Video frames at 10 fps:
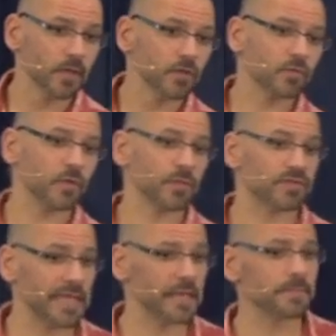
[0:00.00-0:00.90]
So to a
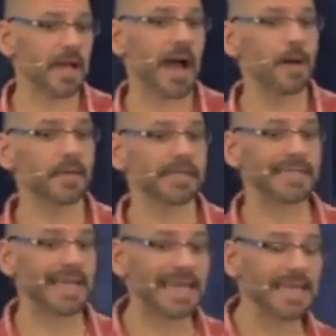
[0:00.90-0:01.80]
stand-up comic
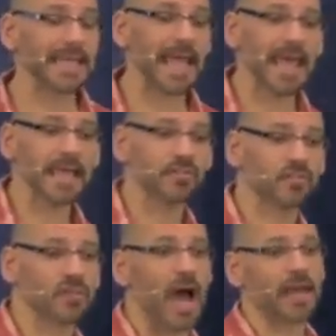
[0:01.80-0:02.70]
getting a
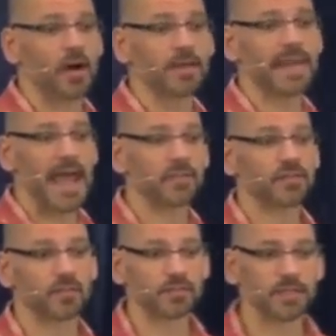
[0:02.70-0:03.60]
shot on
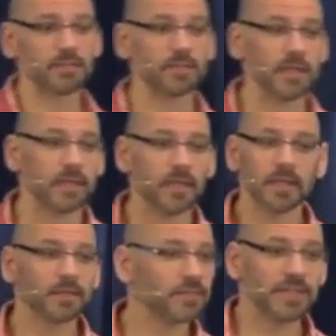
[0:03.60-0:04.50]
national TV,
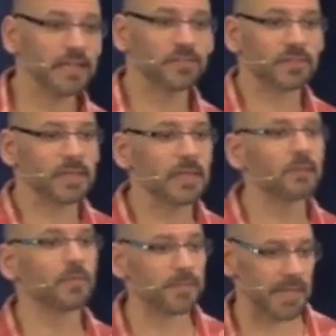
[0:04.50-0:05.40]
the stakes can
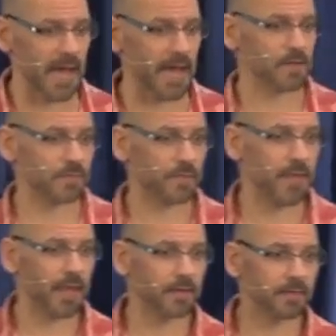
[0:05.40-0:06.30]
never be higher than
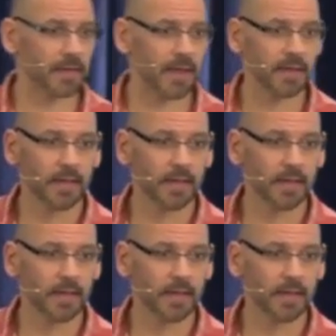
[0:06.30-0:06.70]
that, okay?